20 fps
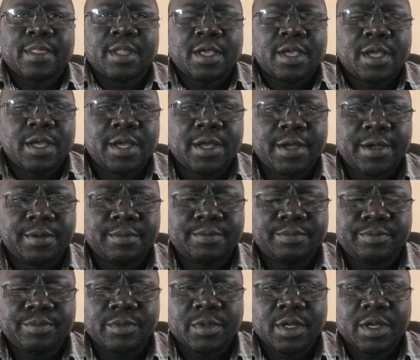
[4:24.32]

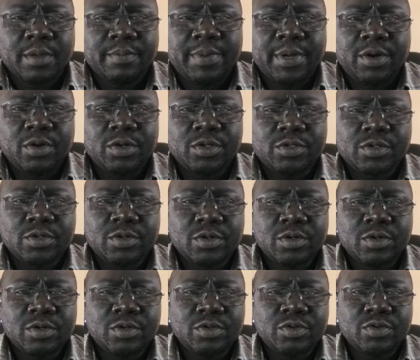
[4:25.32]
but
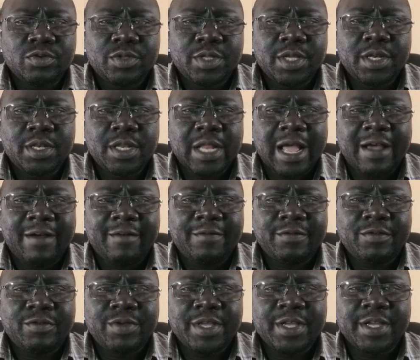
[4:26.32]
also you then
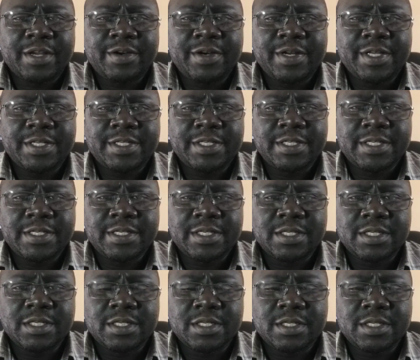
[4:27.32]
have to increase
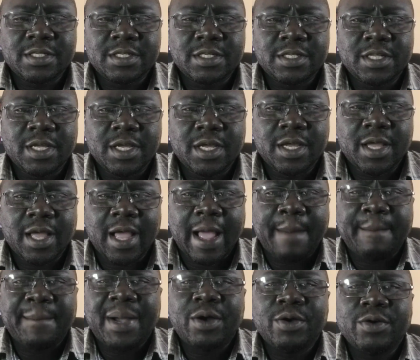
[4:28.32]
the
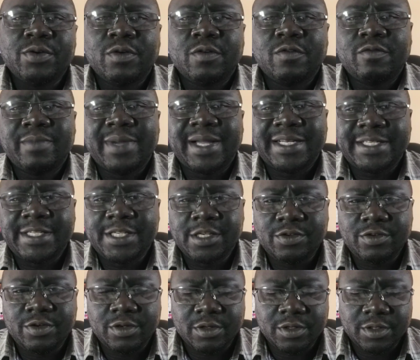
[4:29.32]
amount of
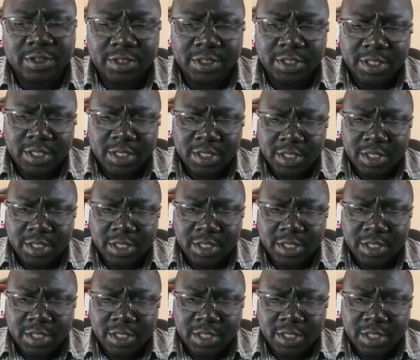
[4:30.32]
materials.